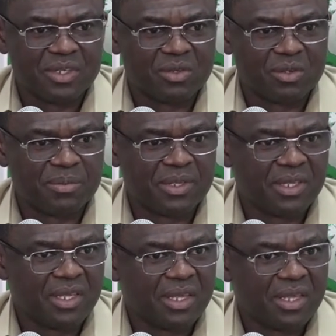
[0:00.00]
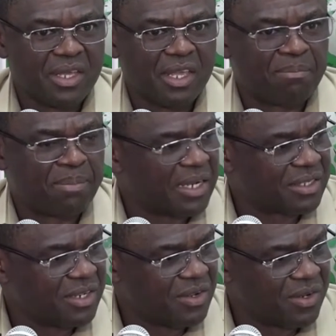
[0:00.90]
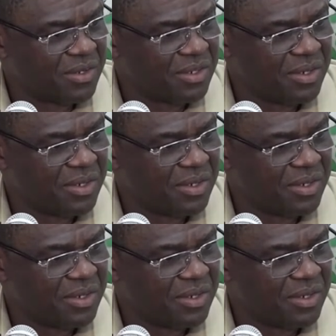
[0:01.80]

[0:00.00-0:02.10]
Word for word: to be a platinum